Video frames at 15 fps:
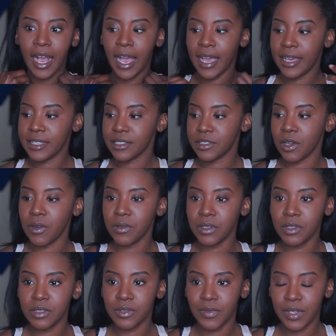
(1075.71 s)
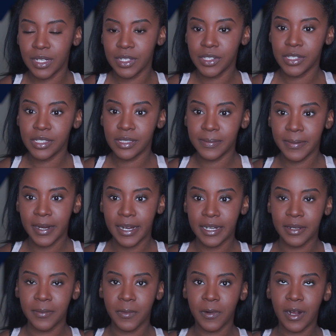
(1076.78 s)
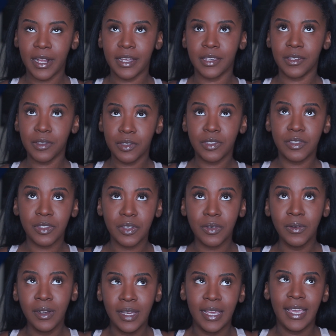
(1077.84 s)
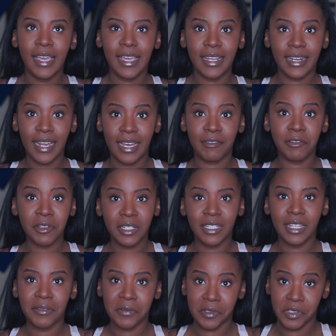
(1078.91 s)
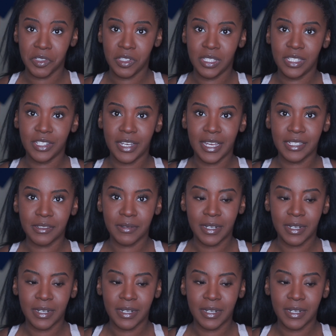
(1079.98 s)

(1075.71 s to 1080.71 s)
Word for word: I don't use finishing spray anymore. I used to, and I really love when Jessie Jass